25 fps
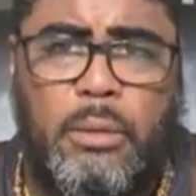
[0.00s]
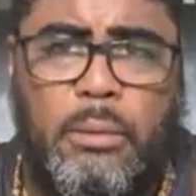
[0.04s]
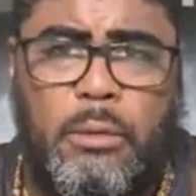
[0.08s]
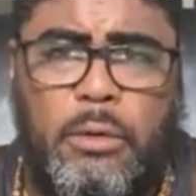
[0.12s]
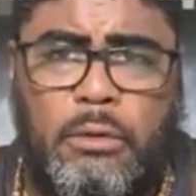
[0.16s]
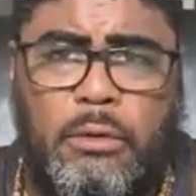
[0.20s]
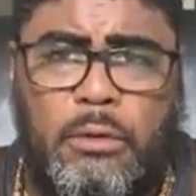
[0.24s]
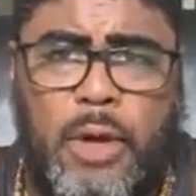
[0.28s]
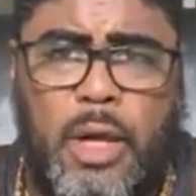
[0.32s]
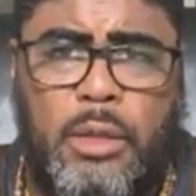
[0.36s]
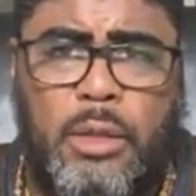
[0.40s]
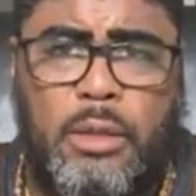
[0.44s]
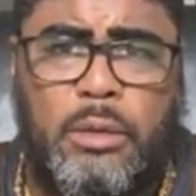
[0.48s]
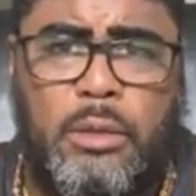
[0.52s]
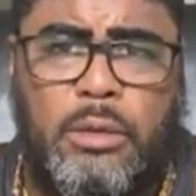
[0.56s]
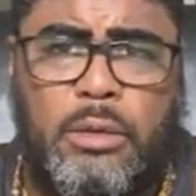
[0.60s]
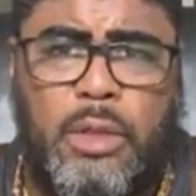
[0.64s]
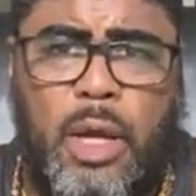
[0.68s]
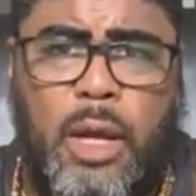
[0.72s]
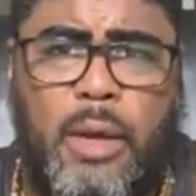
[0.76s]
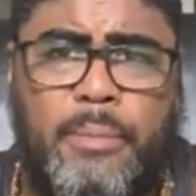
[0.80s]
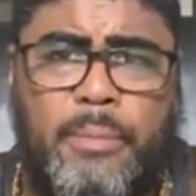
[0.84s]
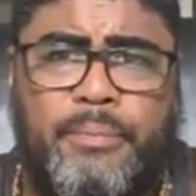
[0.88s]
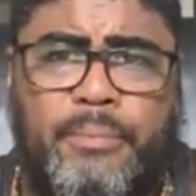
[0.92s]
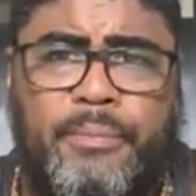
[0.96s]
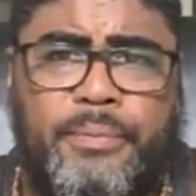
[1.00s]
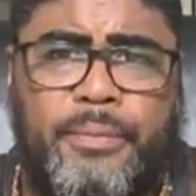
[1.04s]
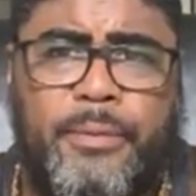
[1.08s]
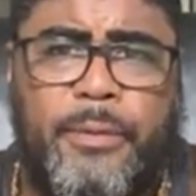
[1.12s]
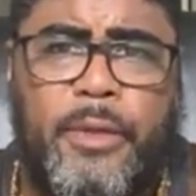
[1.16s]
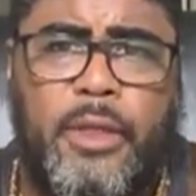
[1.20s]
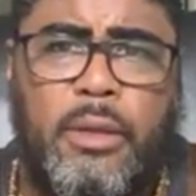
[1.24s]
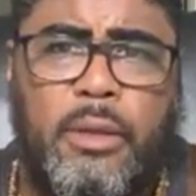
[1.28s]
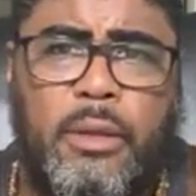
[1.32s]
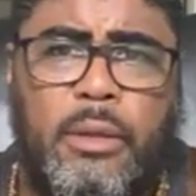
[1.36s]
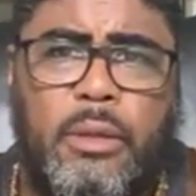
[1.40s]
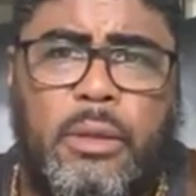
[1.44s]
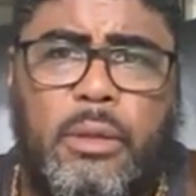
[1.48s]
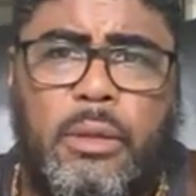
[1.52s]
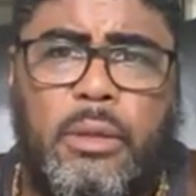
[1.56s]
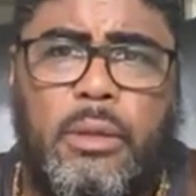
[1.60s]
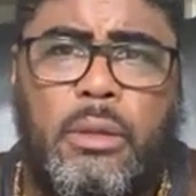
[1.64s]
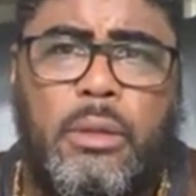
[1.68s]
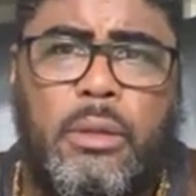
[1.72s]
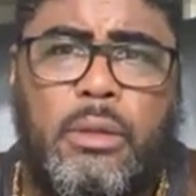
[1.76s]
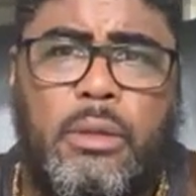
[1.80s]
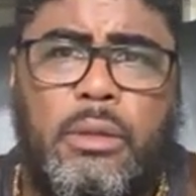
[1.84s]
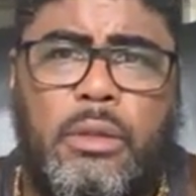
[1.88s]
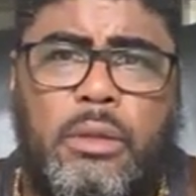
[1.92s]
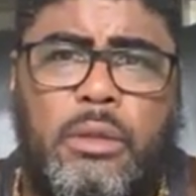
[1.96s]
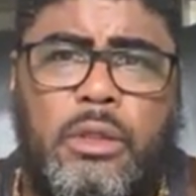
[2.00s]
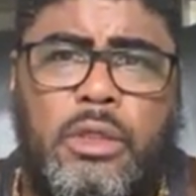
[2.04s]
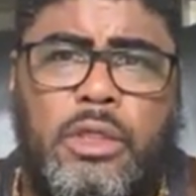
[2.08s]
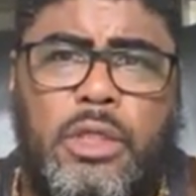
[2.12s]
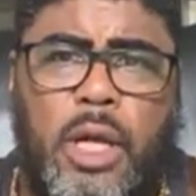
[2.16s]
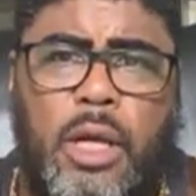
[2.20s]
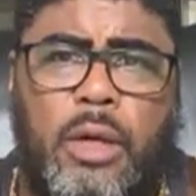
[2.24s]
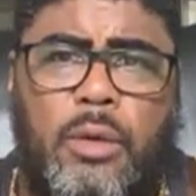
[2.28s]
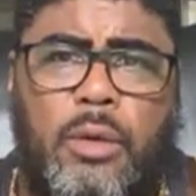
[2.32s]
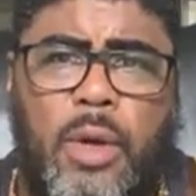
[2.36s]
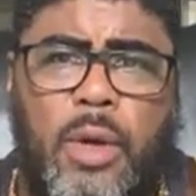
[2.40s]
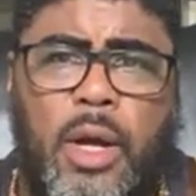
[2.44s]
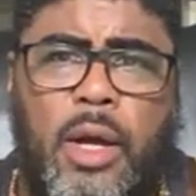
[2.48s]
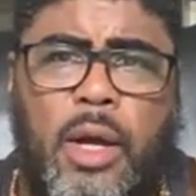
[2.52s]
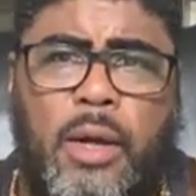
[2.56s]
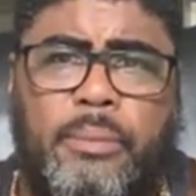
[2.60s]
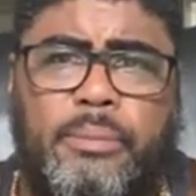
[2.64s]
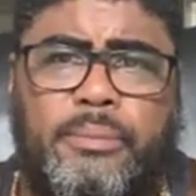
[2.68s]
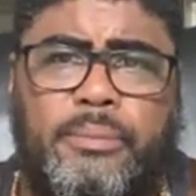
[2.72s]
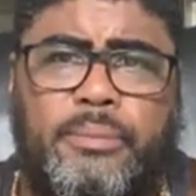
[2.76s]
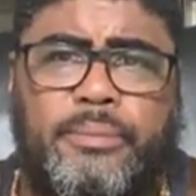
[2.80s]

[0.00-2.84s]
Rock a thumb. Shalom.